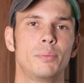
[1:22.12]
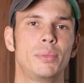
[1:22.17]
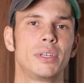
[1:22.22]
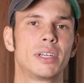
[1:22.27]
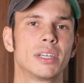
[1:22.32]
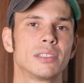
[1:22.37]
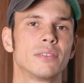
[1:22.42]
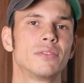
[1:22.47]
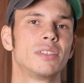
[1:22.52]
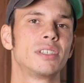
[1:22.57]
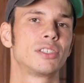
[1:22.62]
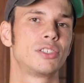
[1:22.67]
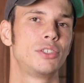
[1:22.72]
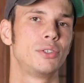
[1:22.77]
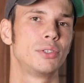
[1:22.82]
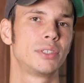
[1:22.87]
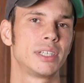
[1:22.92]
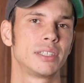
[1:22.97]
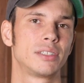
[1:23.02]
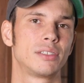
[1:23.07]
Because of this
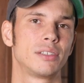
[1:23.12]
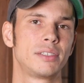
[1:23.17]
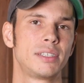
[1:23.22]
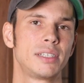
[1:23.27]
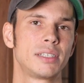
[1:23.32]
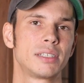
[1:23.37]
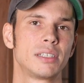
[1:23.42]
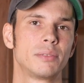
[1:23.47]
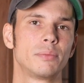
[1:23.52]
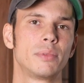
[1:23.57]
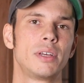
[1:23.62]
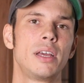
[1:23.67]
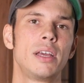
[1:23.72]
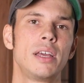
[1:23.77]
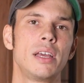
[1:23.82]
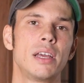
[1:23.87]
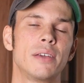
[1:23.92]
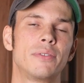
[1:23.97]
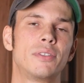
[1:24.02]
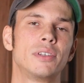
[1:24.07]
two-sensor system,
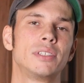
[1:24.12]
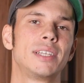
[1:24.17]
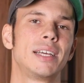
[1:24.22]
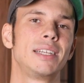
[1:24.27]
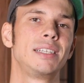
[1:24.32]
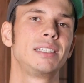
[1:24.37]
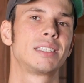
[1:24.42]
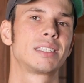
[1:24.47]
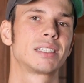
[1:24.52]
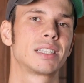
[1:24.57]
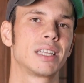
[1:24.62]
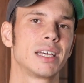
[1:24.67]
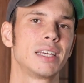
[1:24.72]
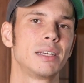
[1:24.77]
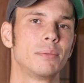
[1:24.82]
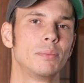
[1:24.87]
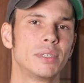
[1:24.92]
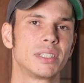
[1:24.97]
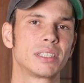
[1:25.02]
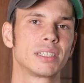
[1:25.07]
if there's any
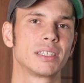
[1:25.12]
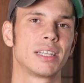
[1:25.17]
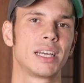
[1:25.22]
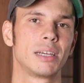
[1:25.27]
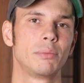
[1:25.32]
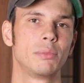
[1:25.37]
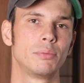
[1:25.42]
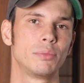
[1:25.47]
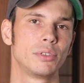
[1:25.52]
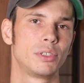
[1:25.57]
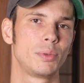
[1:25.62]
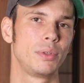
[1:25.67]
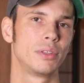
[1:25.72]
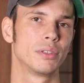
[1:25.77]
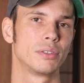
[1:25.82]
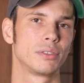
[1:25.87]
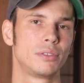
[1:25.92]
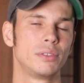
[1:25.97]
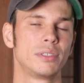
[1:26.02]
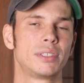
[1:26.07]
slight misalignment between
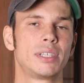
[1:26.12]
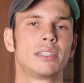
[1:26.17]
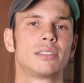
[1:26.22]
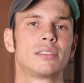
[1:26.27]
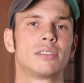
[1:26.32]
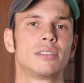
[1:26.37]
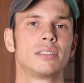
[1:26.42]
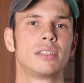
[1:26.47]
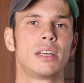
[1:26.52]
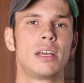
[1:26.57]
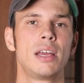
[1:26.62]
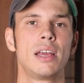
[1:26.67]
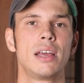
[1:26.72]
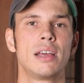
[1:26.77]
those two sensors,